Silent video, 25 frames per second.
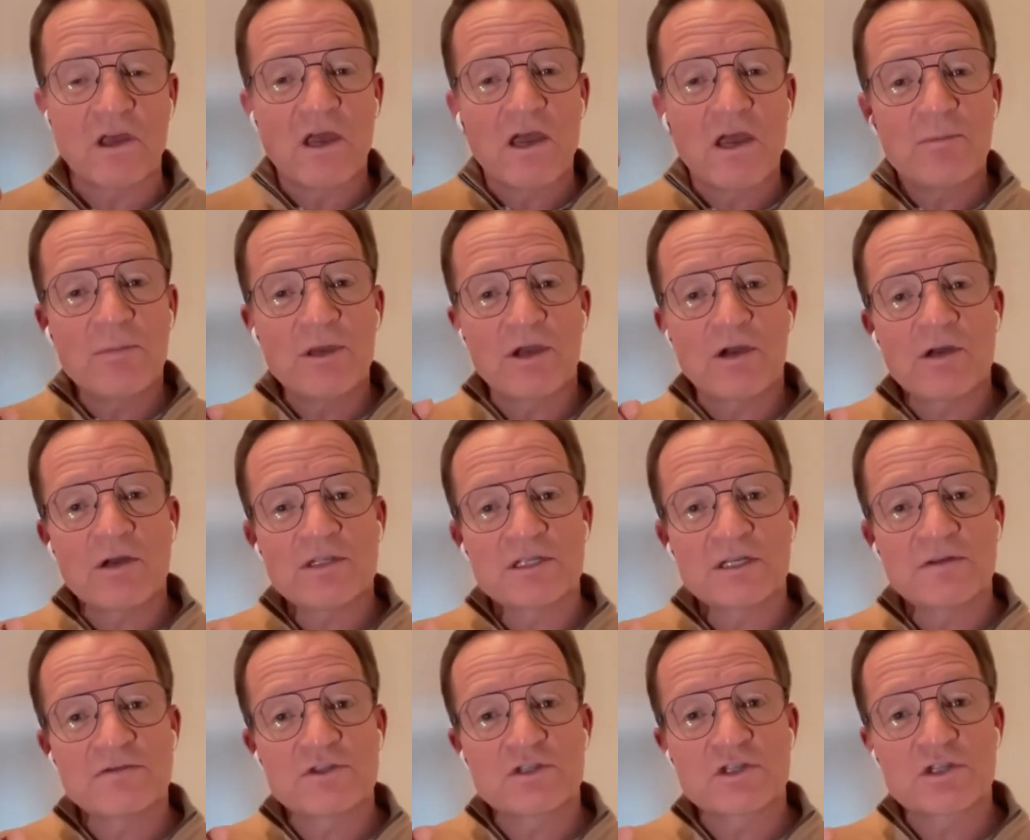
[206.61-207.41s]
Because
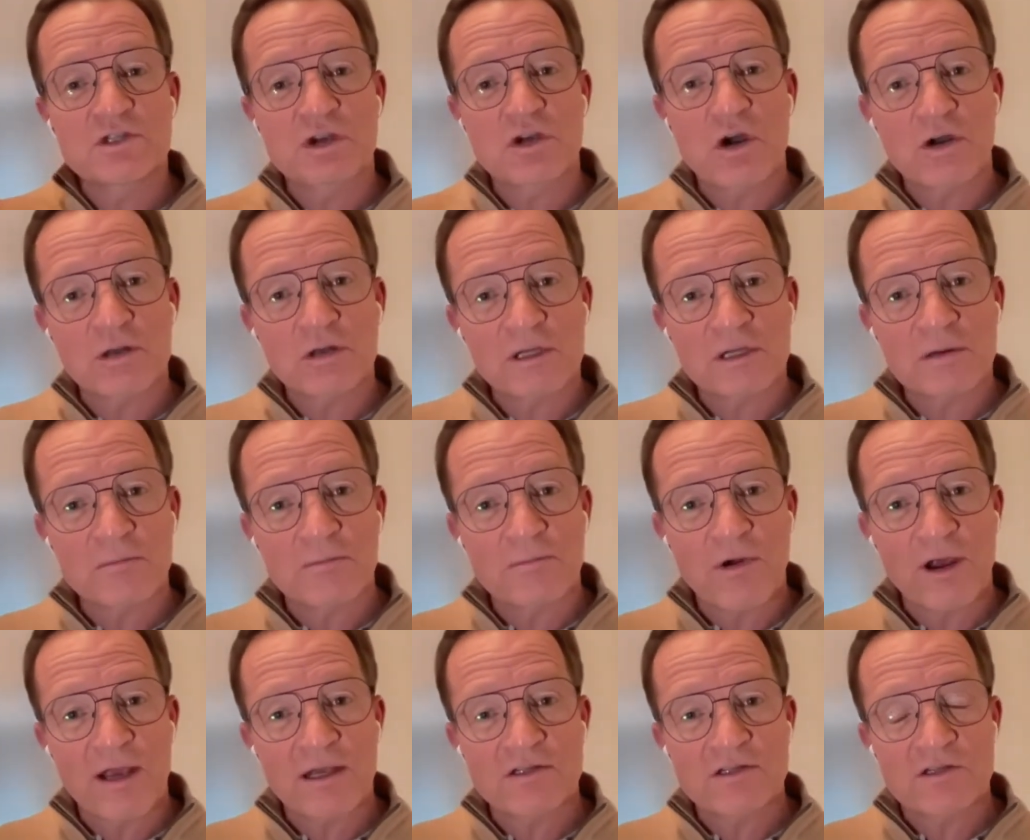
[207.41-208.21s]
if Scotland
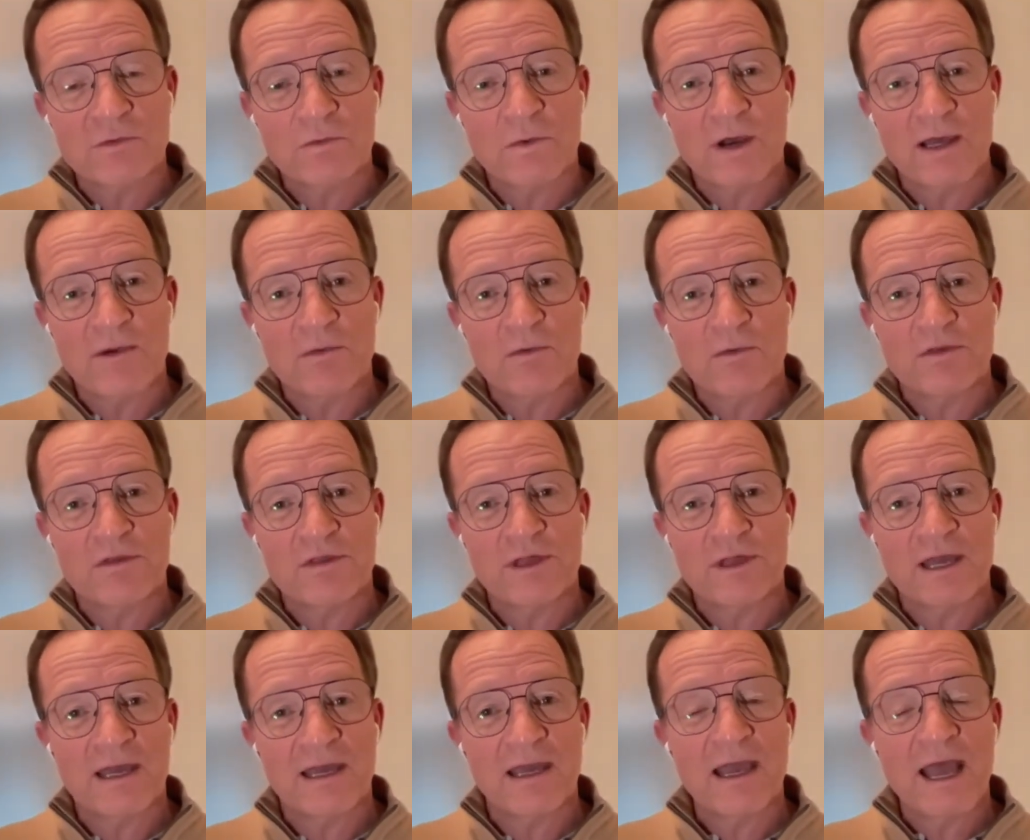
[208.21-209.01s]
breaks away with
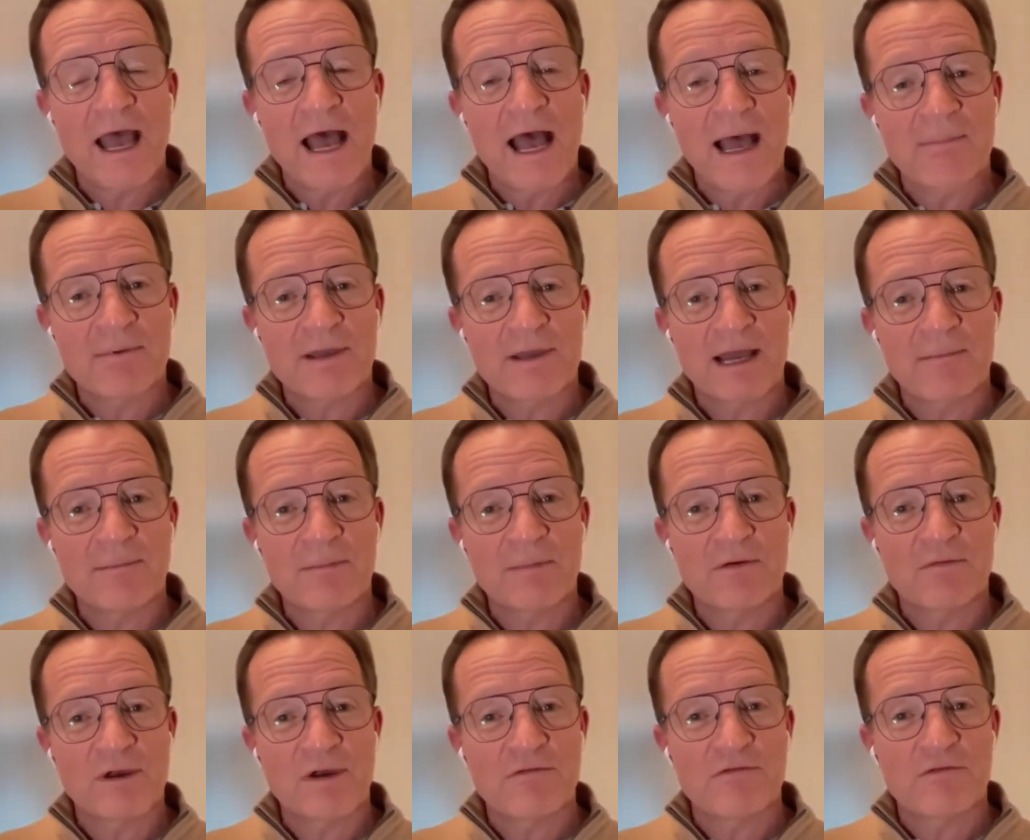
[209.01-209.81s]
their upcoming
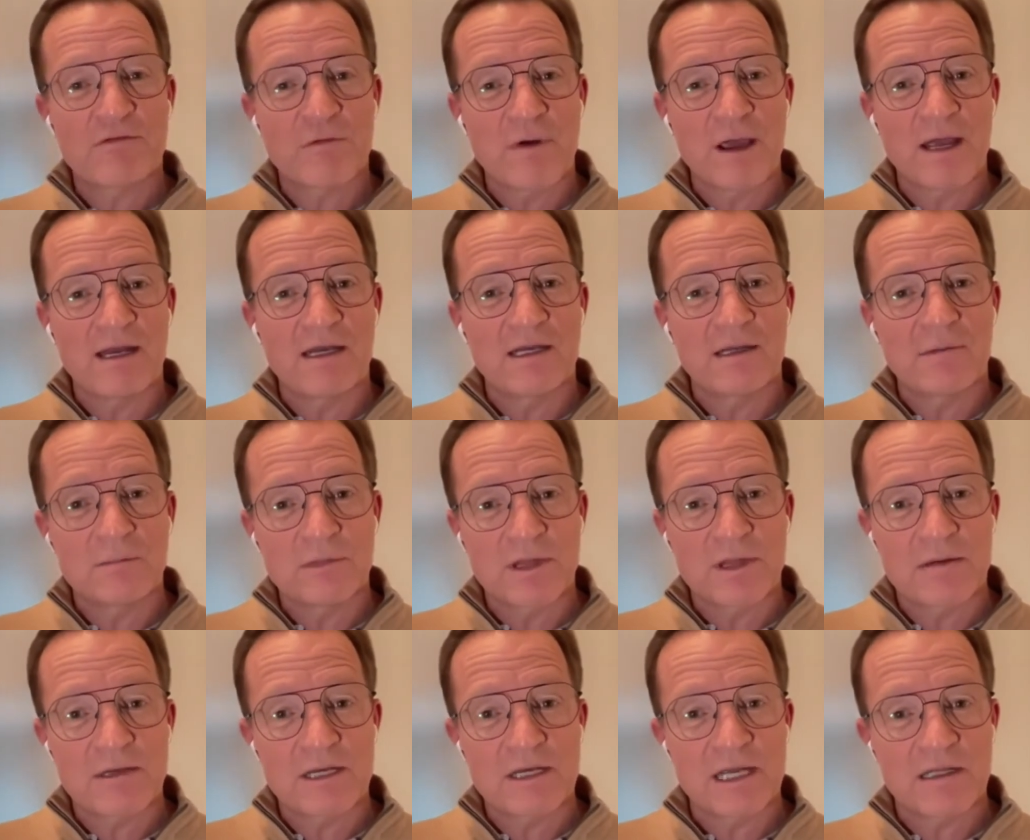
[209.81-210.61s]
referendum
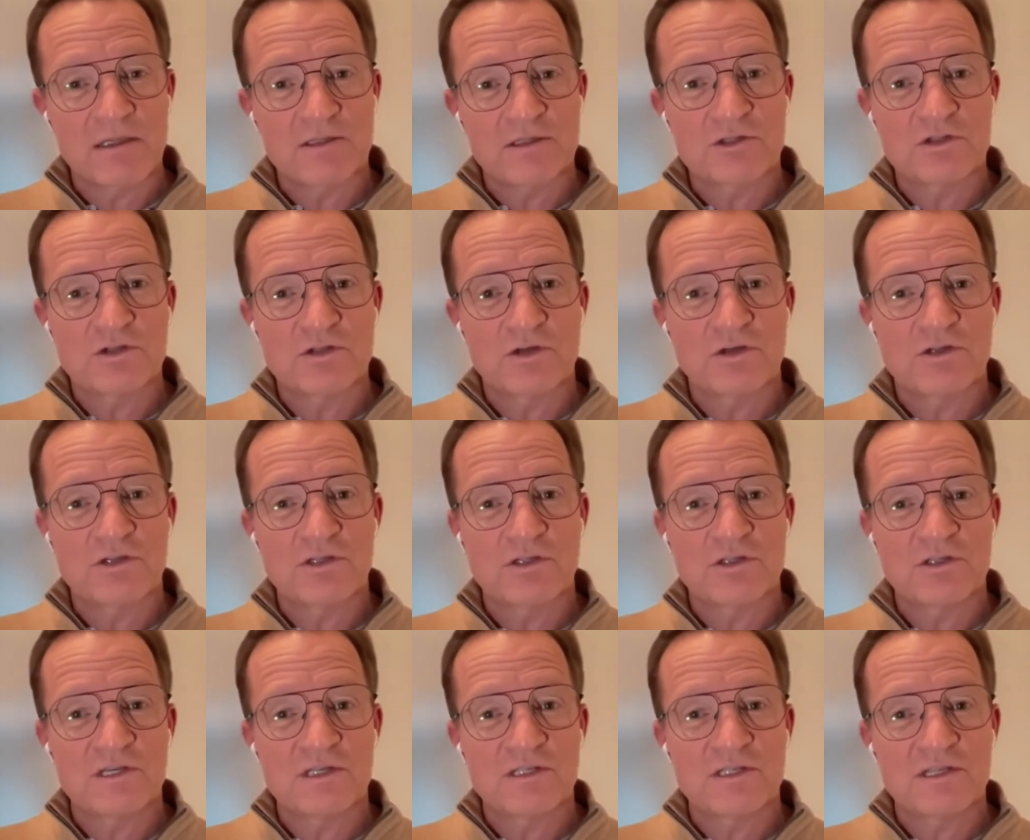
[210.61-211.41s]
that Nicola Sturgeon
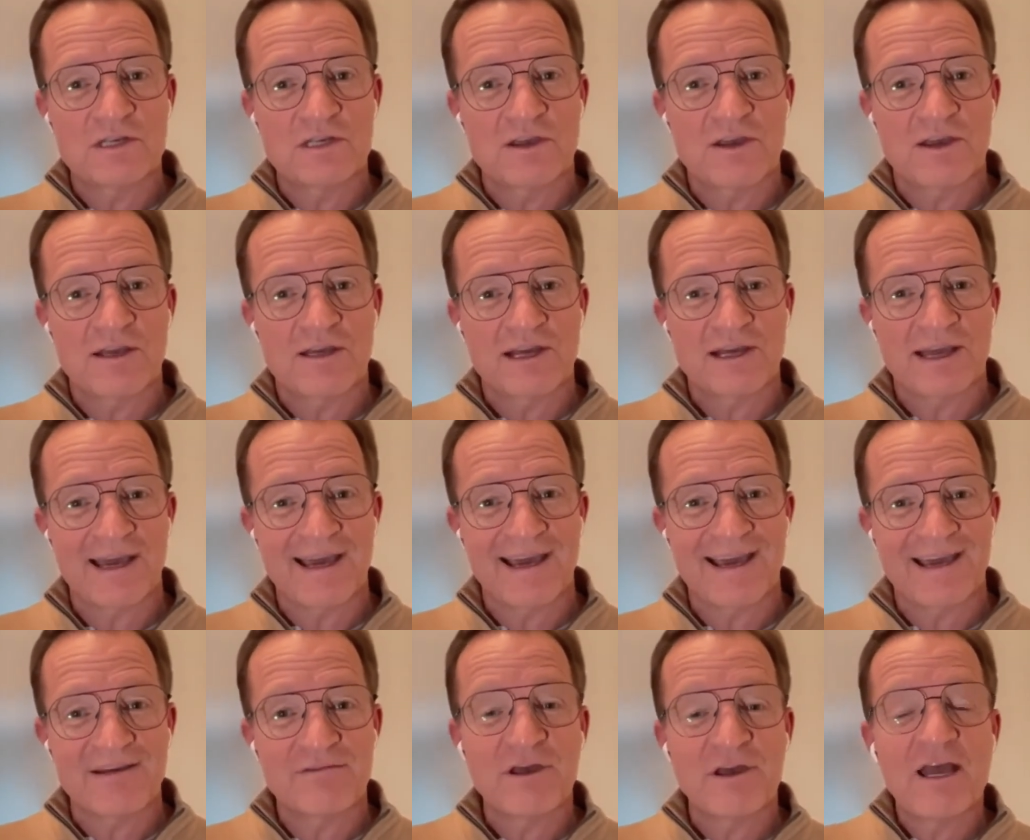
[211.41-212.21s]
says they're going to
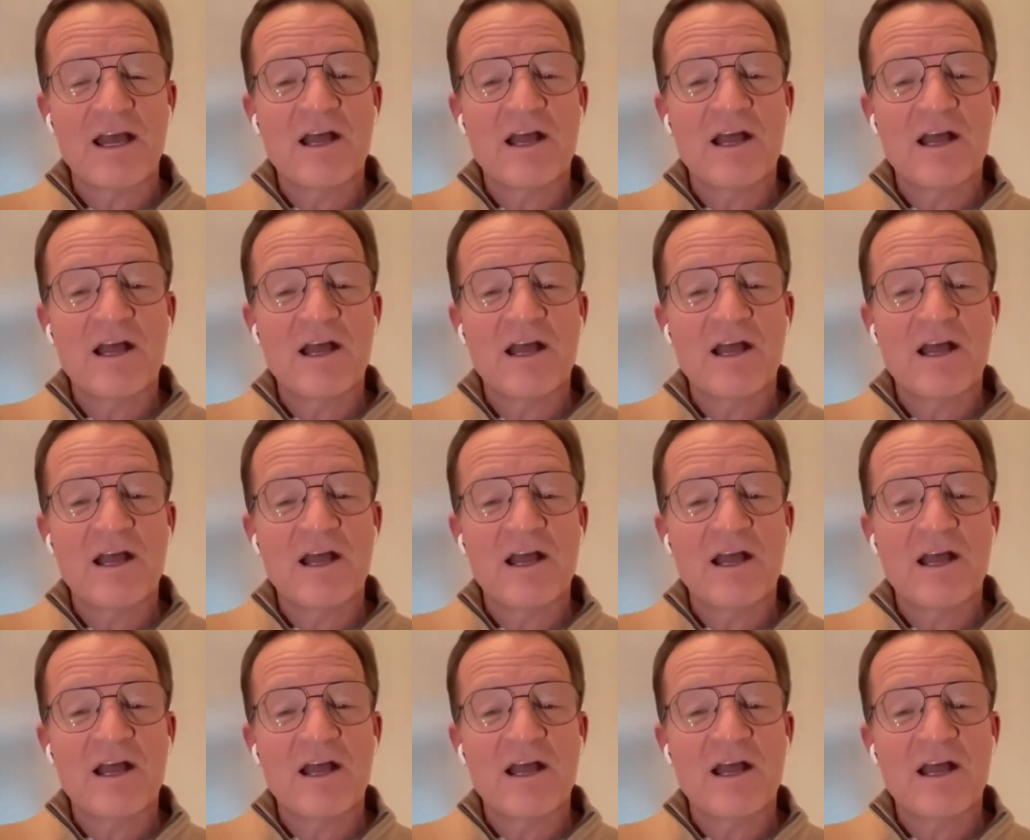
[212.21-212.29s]
have,